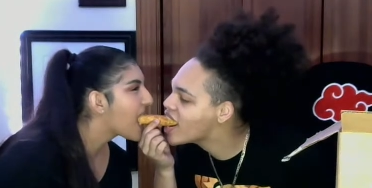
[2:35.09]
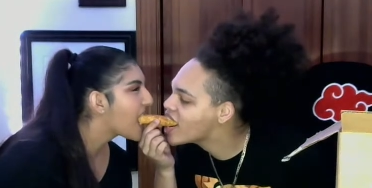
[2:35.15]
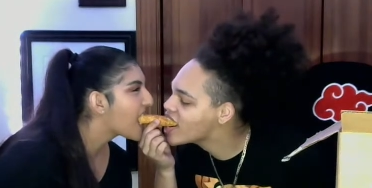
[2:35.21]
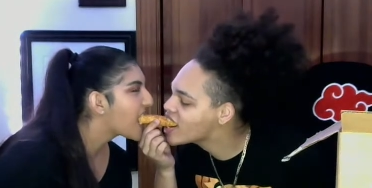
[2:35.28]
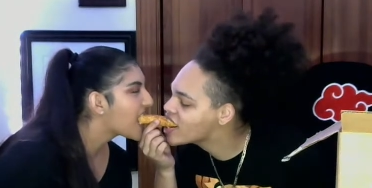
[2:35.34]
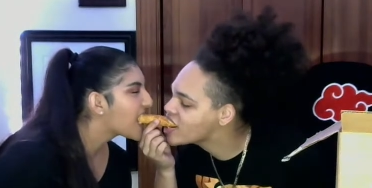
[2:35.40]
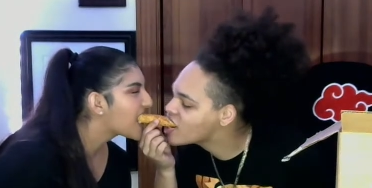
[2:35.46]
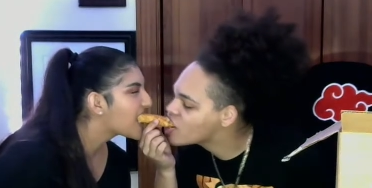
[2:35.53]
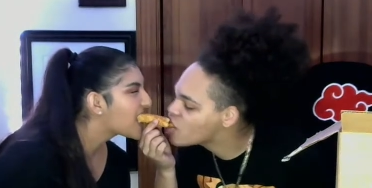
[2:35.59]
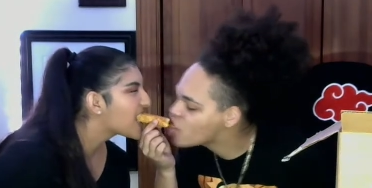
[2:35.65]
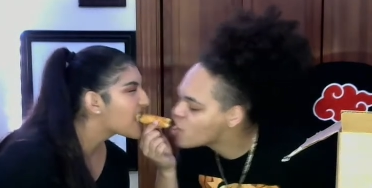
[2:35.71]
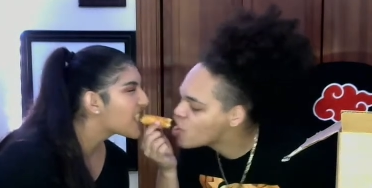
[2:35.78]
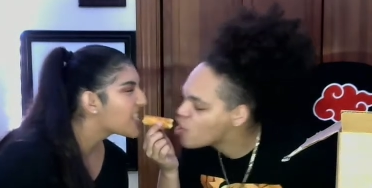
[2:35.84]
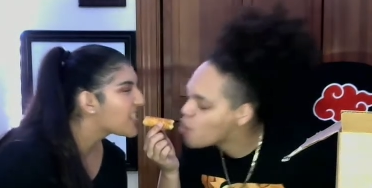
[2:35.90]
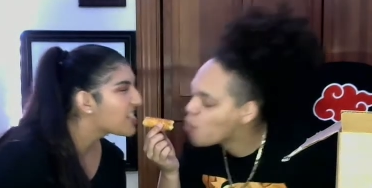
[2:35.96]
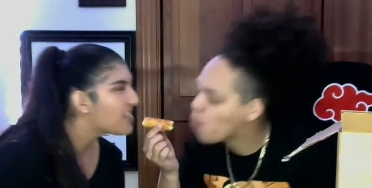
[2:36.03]

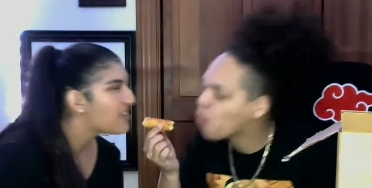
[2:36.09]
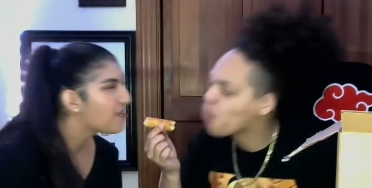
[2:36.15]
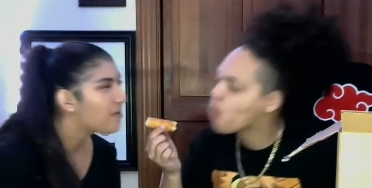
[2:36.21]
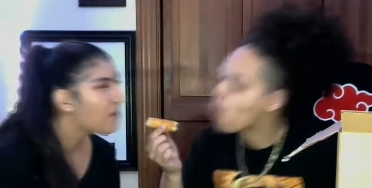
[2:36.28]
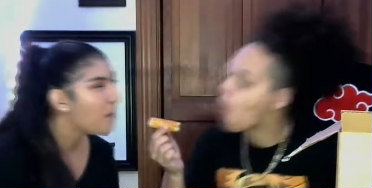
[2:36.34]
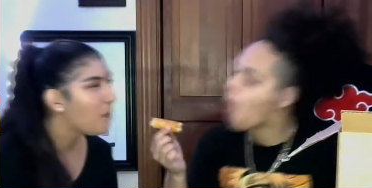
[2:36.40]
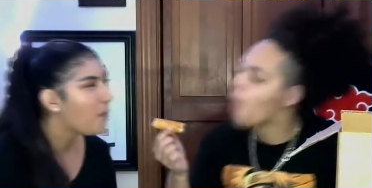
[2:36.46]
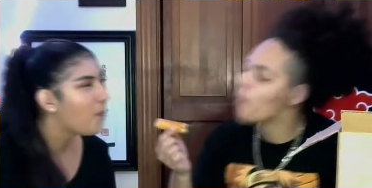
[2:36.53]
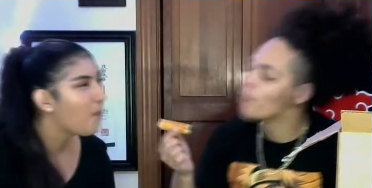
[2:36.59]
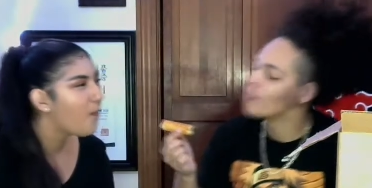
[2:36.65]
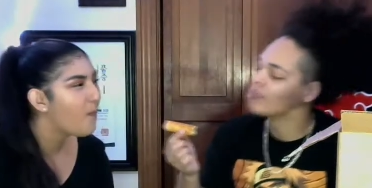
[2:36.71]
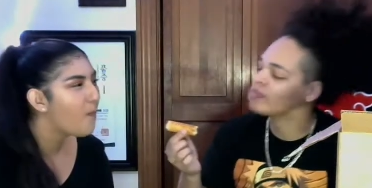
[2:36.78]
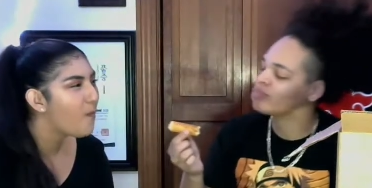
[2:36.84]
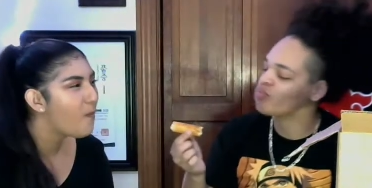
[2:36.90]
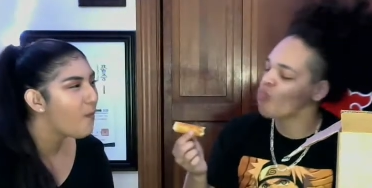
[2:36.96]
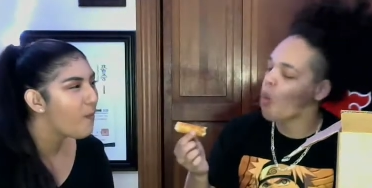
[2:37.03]

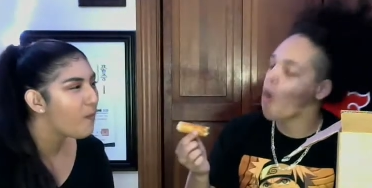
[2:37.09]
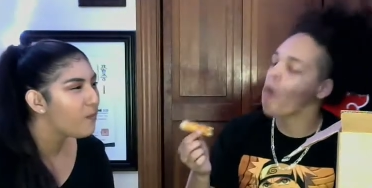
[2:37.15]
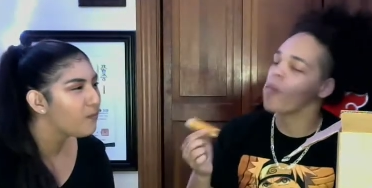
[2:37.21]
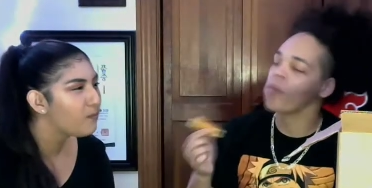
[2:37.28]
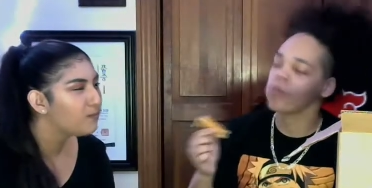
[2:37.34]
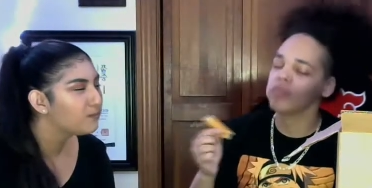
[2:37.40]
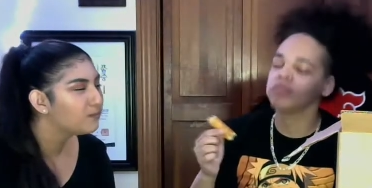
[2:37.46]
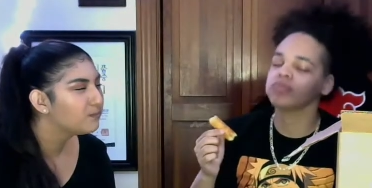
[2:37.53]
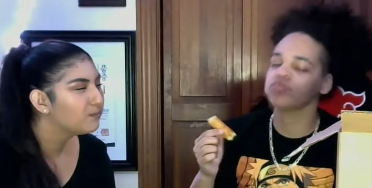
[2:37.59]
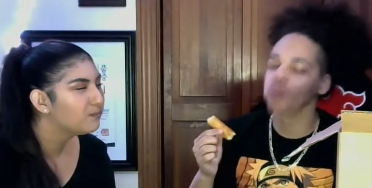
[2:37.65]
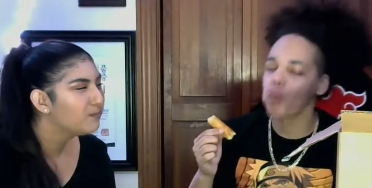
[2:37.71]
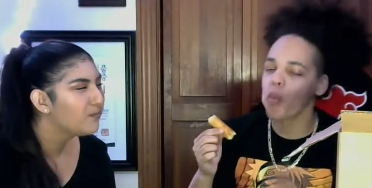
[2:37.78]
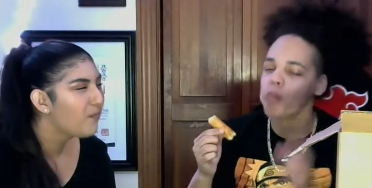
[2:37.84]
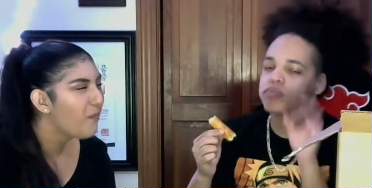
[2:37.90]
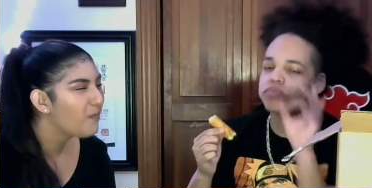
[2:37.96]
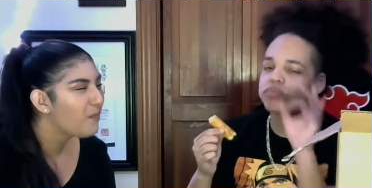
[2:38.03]

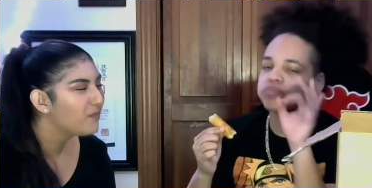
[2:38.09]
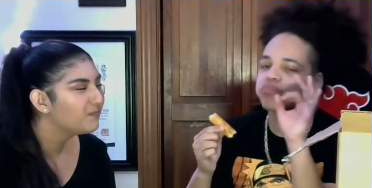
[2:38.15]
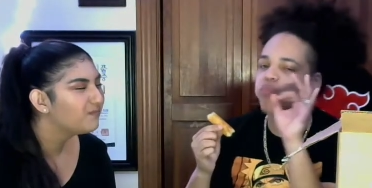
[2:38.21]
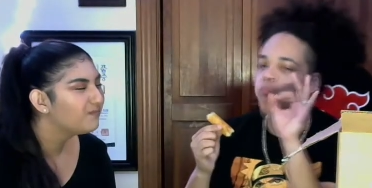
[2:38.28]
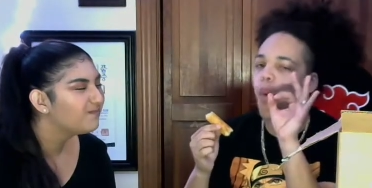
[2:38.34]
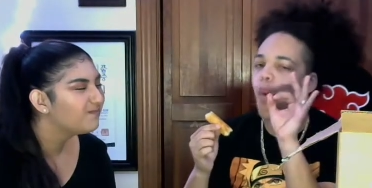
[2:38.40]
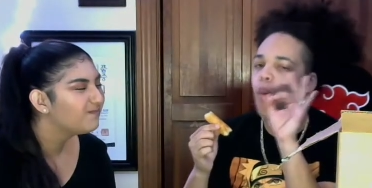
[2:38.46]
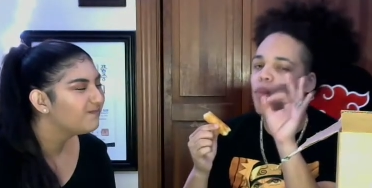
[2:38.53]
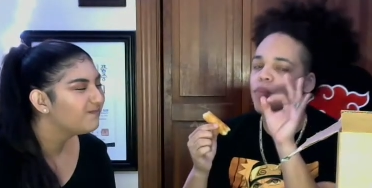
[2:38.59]
(silence)